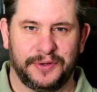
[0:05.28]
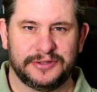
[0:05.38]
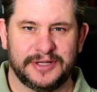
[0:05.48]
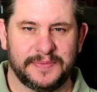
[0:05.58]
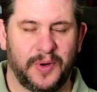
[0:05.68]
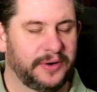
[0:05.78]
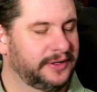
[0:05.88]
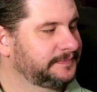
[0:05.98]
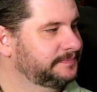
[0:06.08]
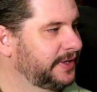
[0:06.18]
Thursday
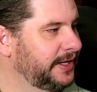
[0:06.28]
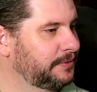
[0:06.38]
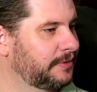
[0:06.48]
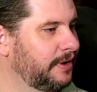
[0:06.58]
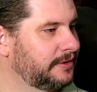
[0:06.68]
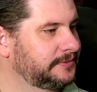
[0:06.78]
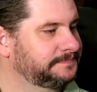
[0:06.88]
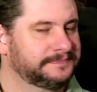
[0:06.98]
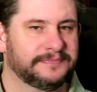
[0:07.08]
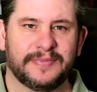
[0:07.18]
morning, 8 o'clock,
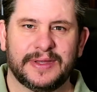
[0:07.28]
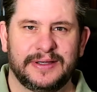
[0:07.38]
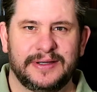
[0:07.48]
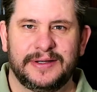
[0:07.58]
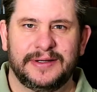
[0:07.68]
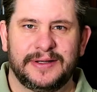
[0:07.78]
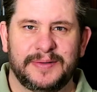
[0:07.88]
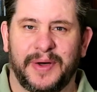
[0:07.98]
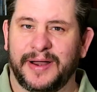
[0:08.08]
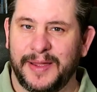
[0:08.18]

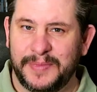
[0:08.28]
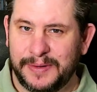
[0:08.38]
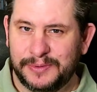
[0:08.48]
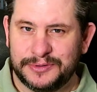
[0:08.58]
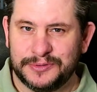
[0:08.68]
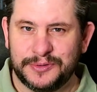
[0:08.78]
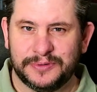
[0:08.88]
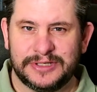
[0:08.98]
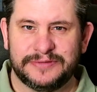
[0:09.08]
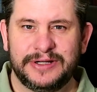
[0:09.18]
but I'm able to
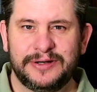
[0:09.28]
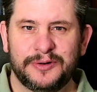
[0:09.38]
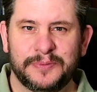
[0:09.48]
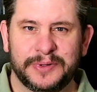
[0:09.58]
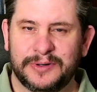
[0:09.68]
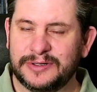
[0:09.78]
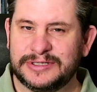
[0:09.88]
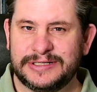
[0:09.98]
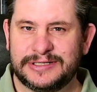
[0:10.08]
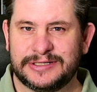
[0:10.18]
shoot this video
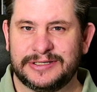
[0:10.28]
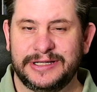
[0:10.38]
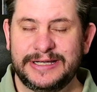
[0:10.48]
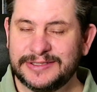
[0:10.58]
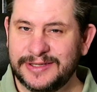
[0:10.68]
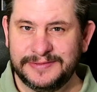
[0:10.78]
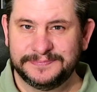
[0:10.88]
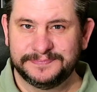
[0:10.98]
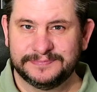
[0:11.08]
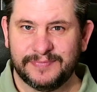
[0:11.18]
because it's Easter.
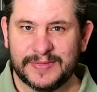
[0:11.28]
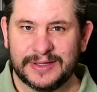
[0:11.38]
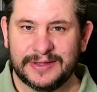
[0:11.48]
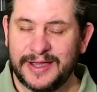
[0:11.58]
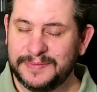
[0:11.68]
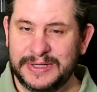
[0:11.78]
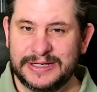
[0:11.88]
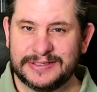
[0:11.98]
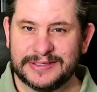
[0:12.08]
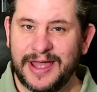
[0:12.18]
That
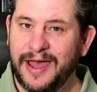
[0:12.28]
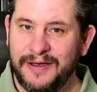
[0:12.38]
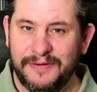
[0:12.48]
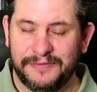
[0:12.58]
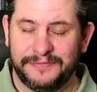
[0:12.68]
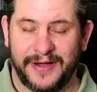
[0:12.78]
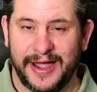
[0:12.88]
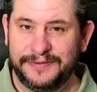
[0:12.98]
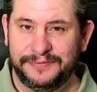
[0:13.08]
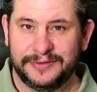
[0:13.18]
means
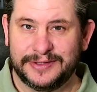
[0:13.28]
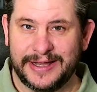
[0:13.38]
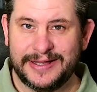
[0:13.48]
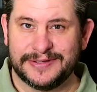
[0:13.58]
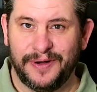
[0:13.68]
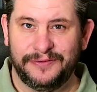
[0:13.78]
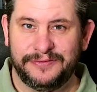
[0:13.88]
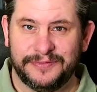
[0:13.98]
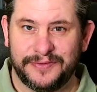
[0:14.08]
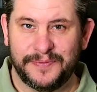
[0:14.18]
five days
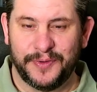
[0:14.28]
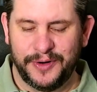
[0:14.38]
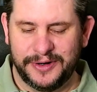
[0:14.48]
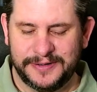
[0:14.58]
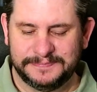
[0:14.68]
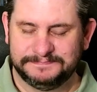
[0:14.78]
off from work.